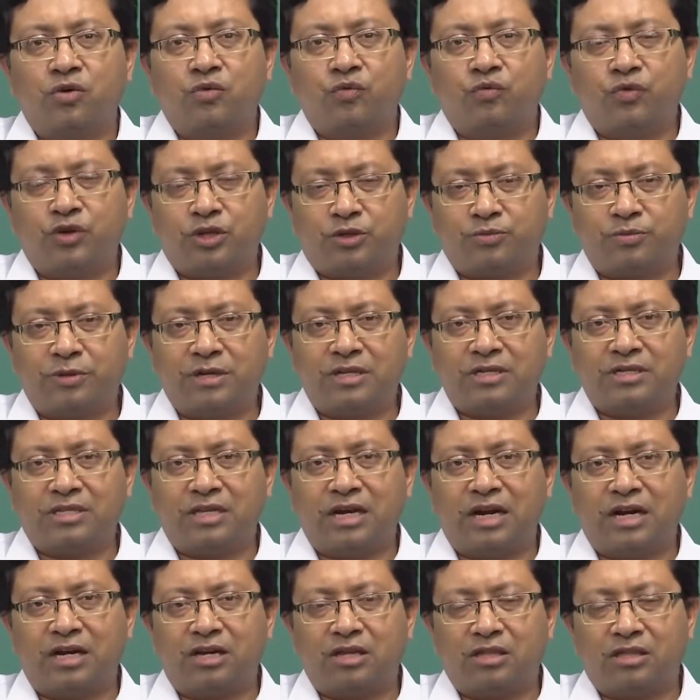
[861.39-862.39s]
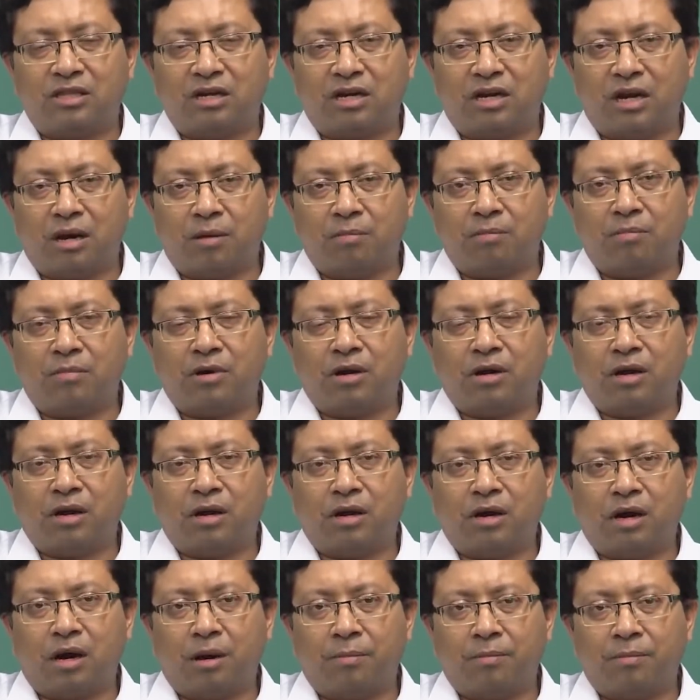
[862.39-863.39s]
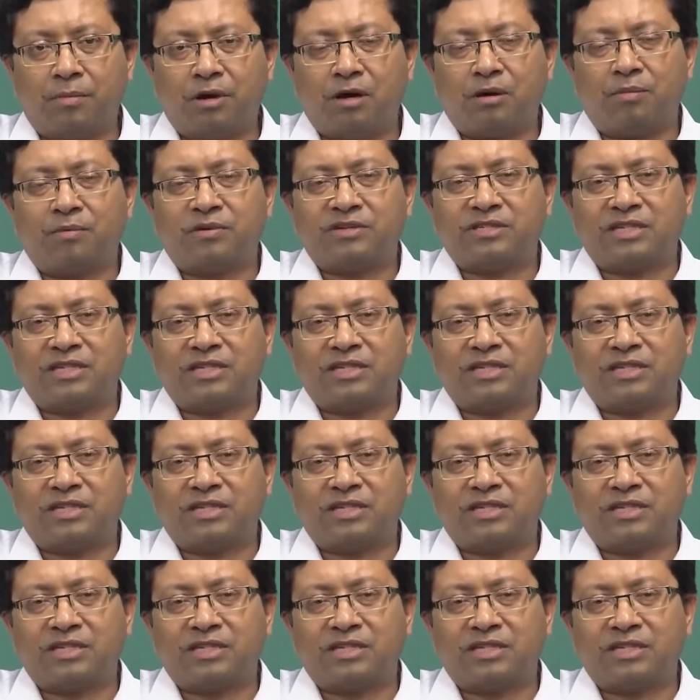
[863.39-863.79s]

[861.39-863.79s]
which means that the number of